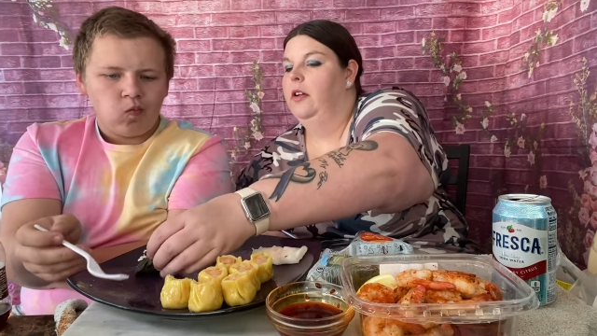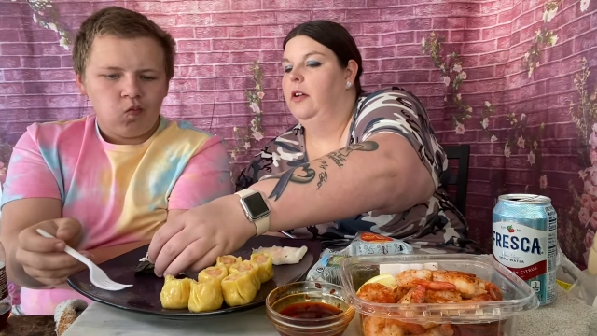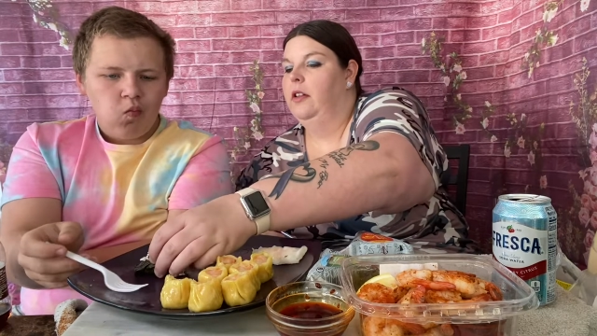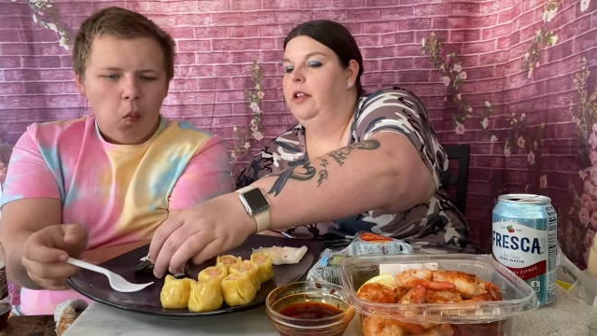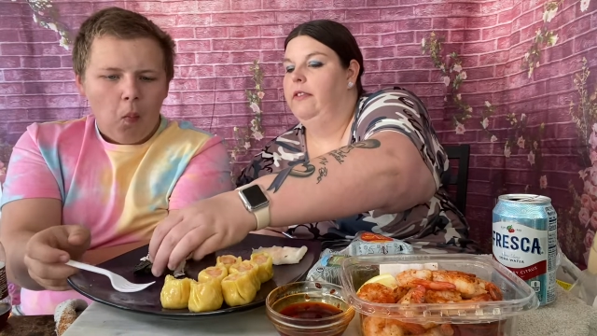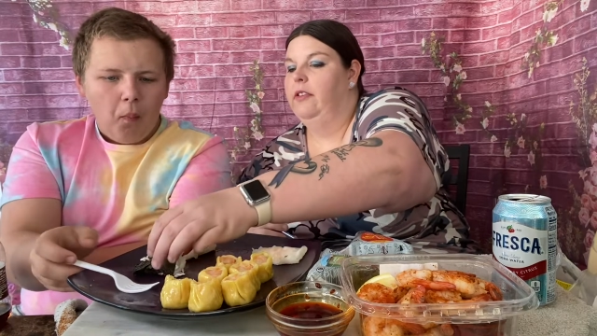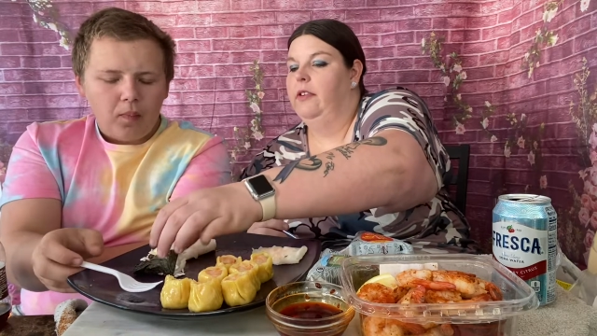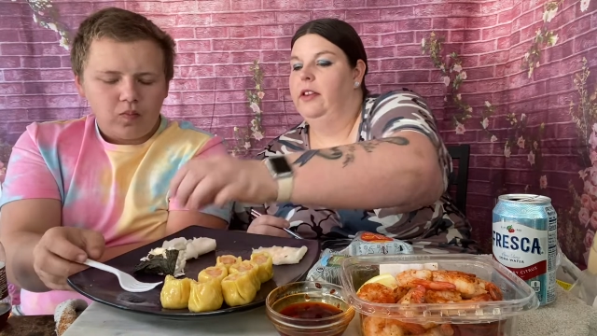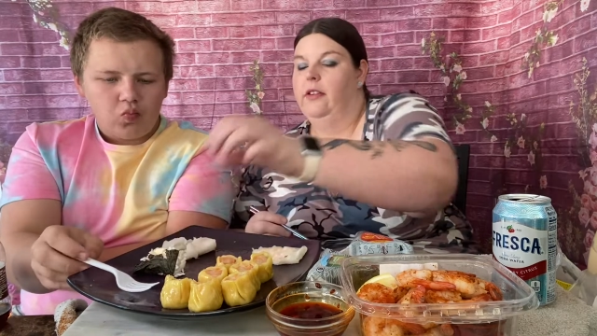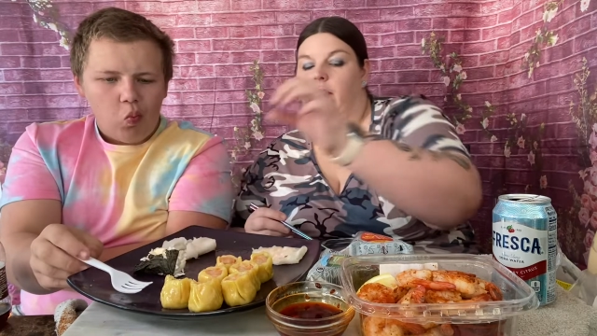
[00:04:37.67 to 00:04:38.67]
Speaker 1: I'll leave it
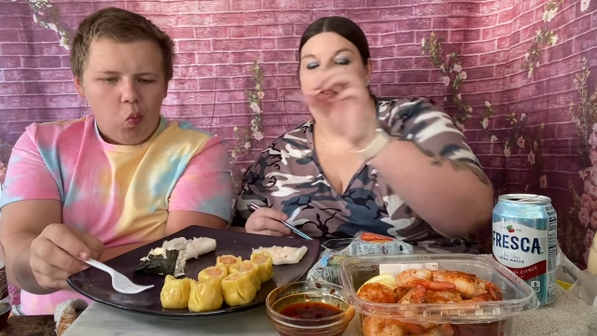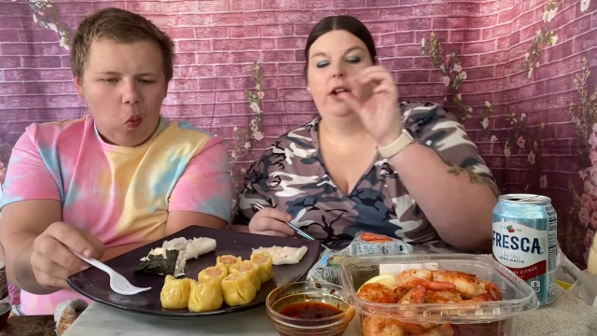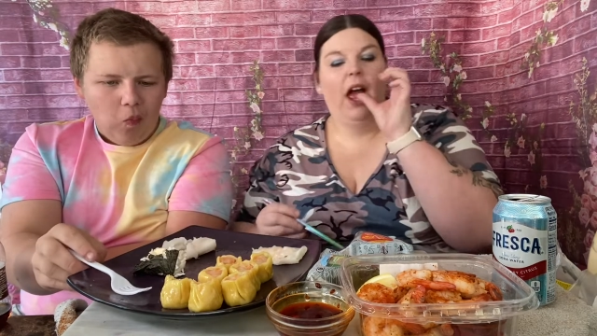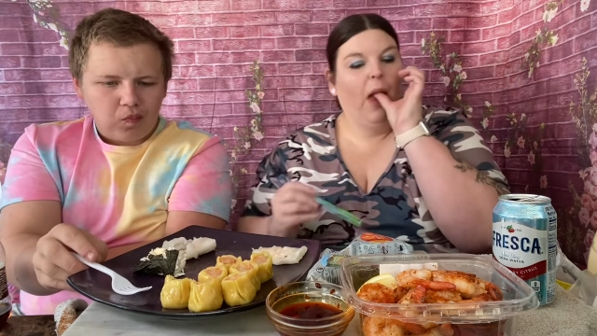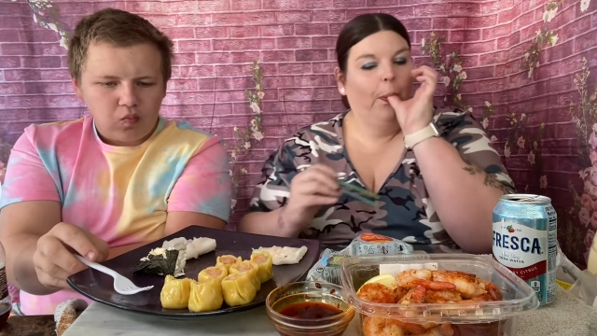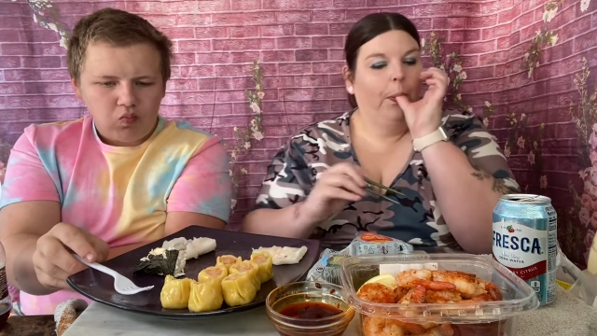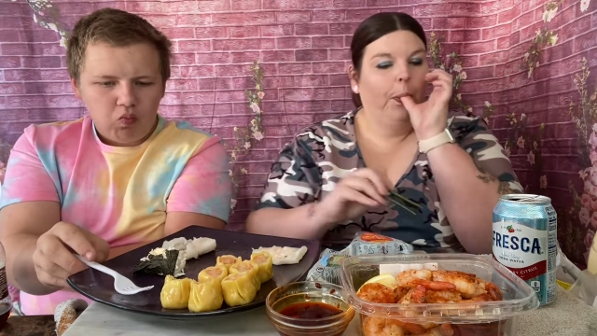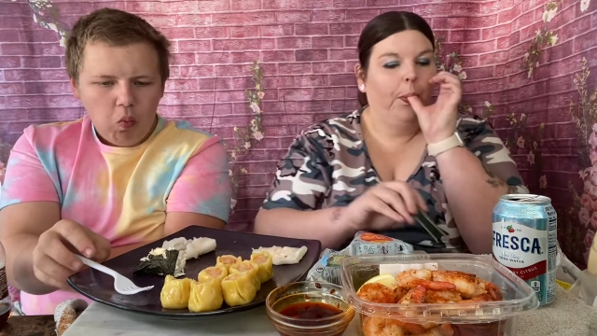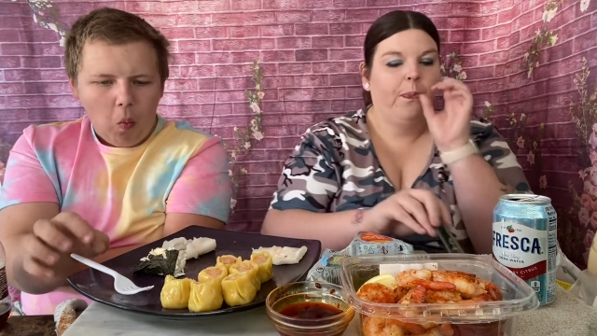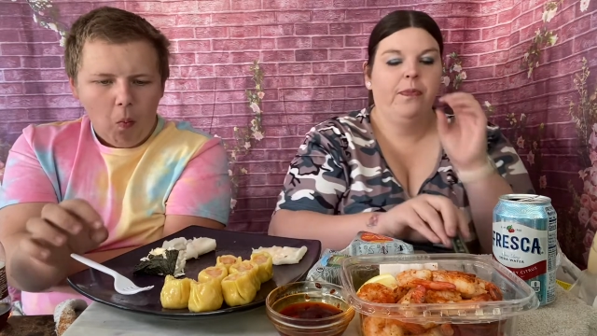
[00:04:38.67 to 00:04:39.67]
right there for you.
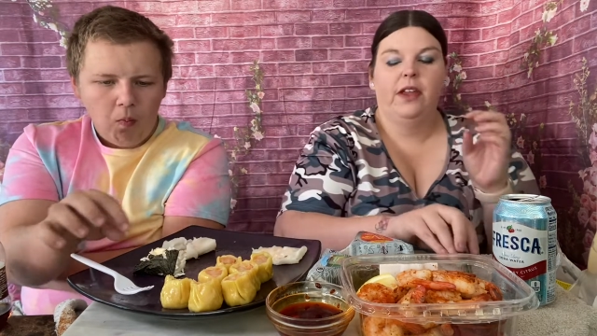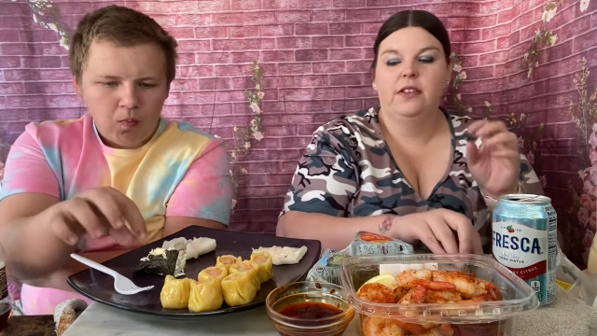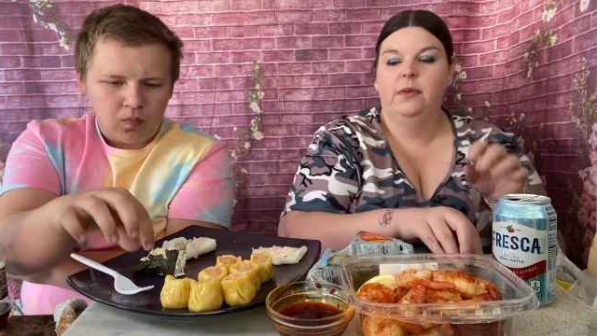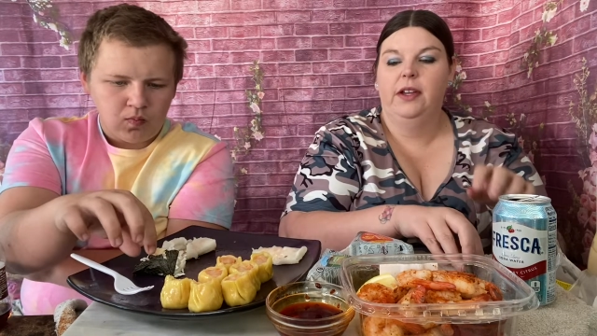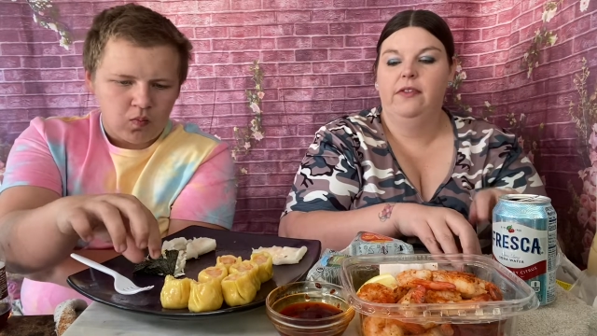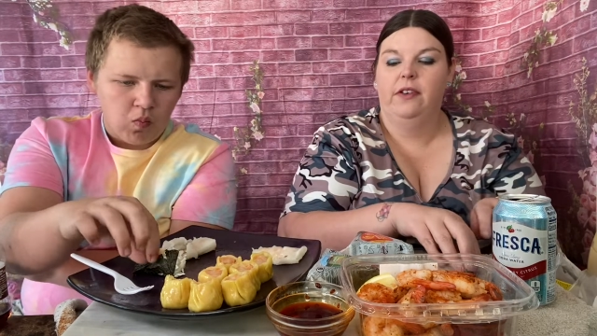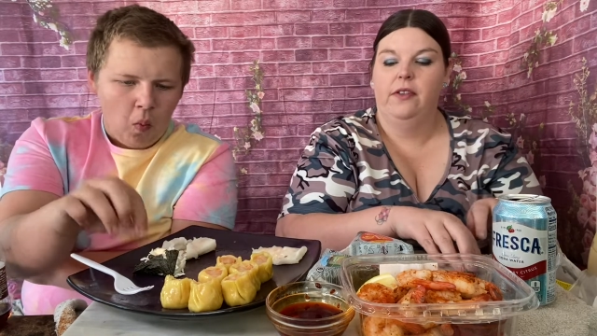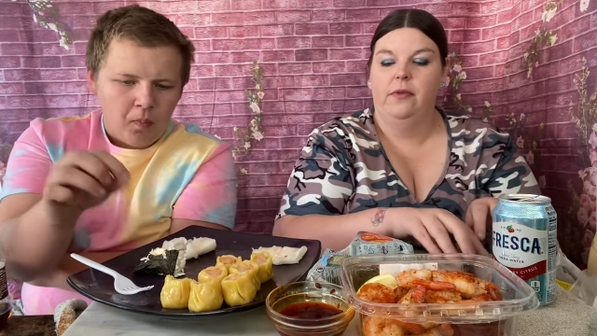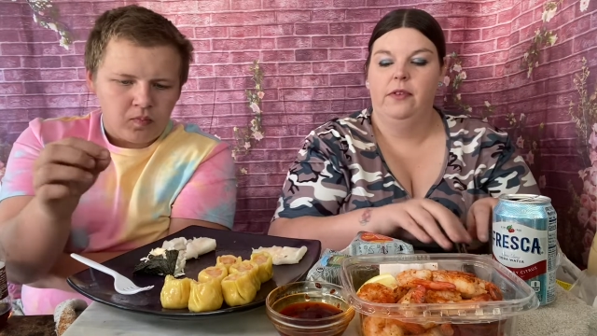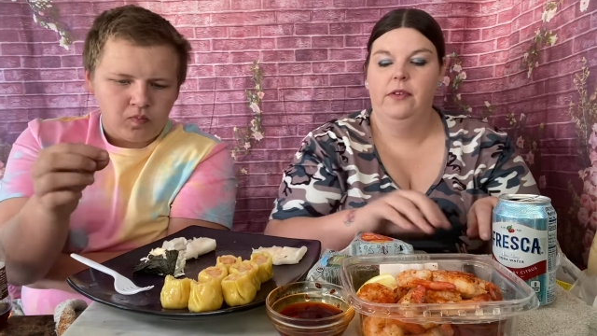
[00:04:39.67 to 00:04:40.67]
Because we have
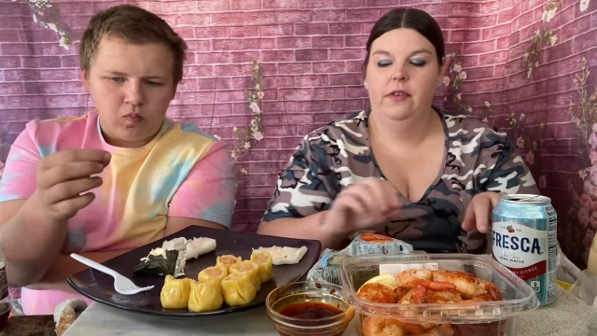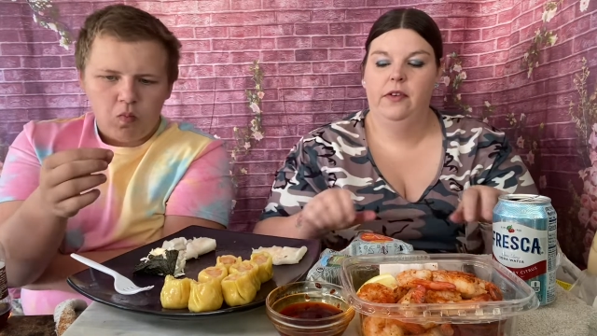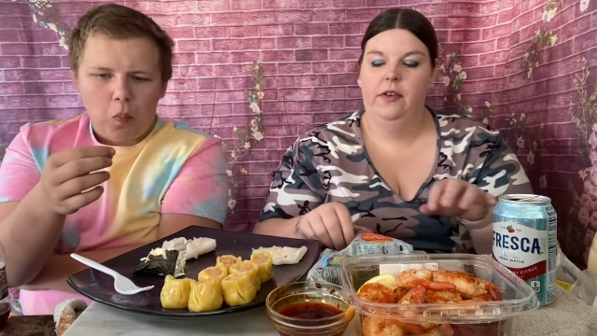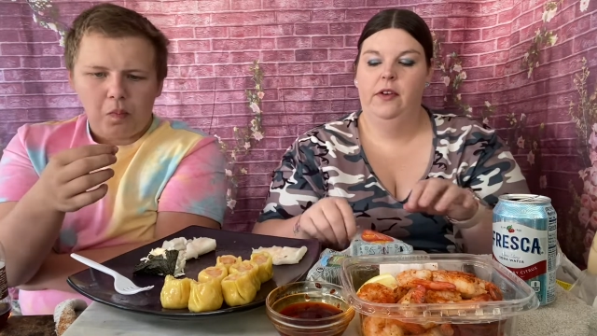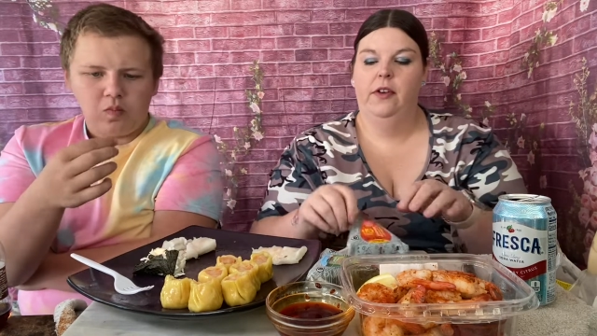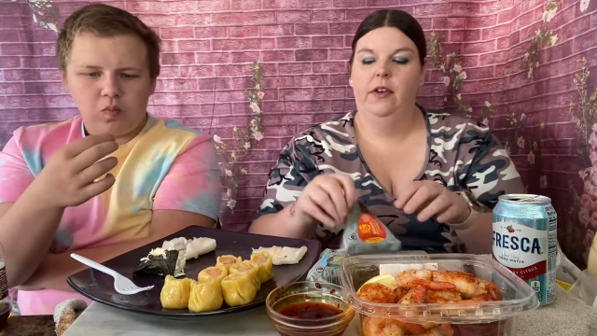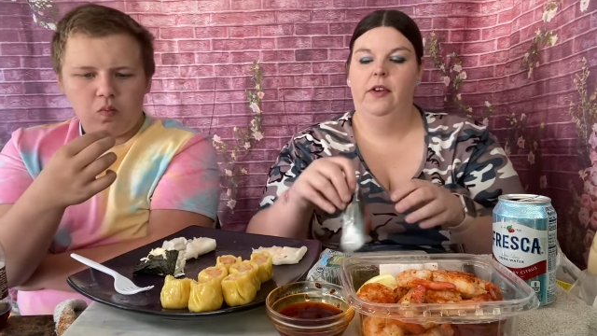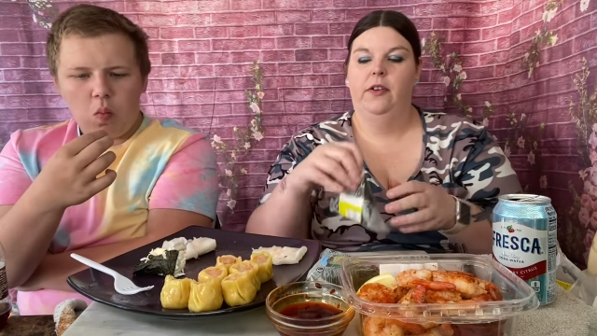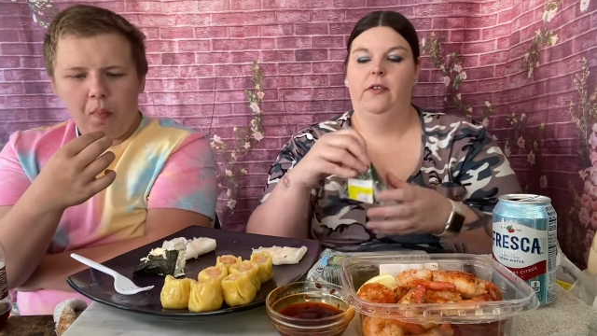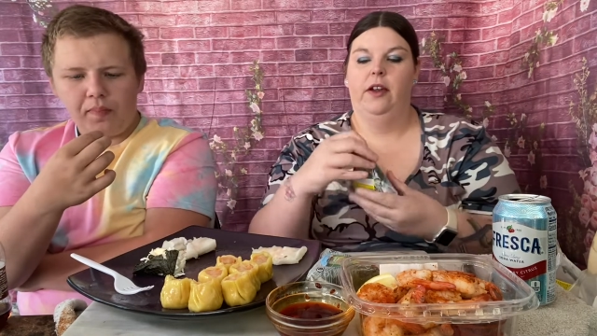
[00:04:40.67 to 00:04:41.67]
another one
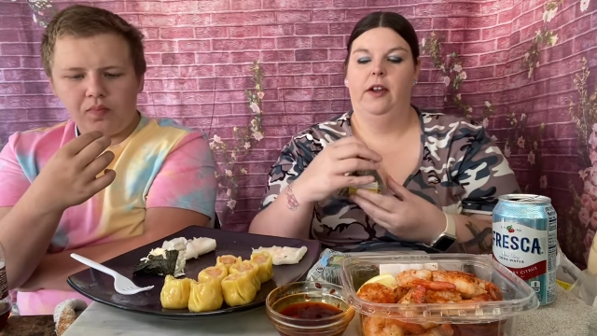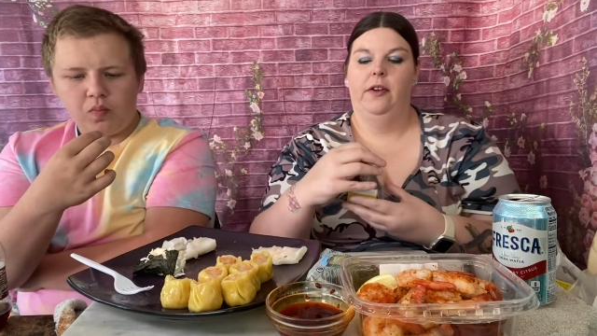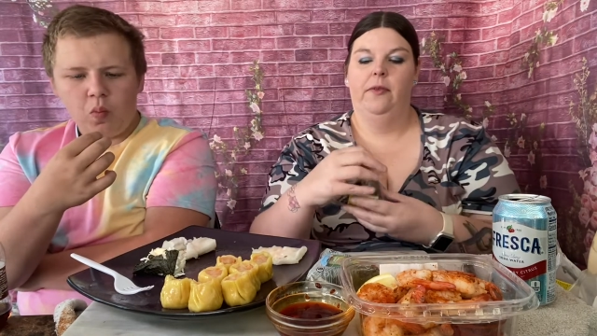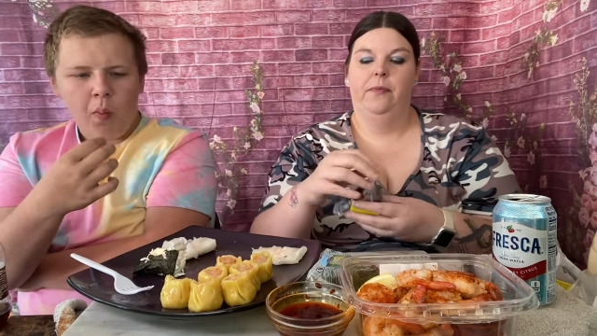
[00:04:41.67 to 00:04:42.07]
right here.